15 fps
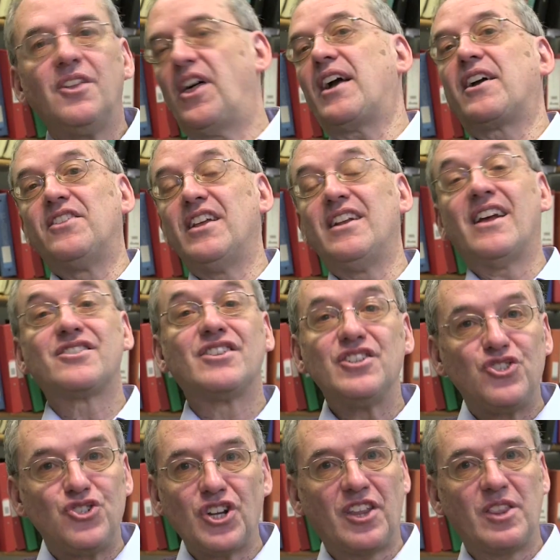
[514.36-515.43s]
that can then actually
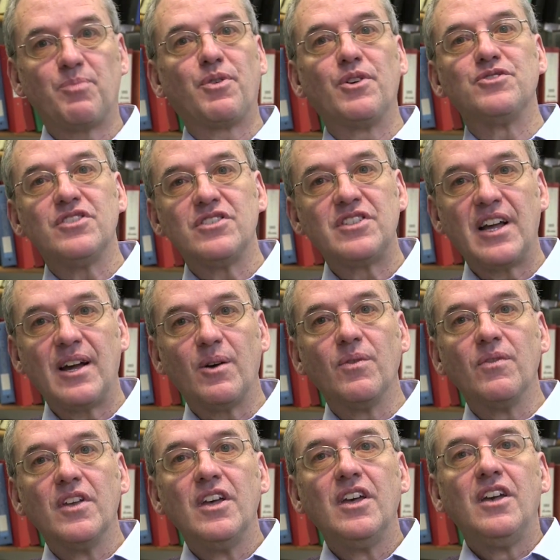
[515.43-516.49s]
shut the process down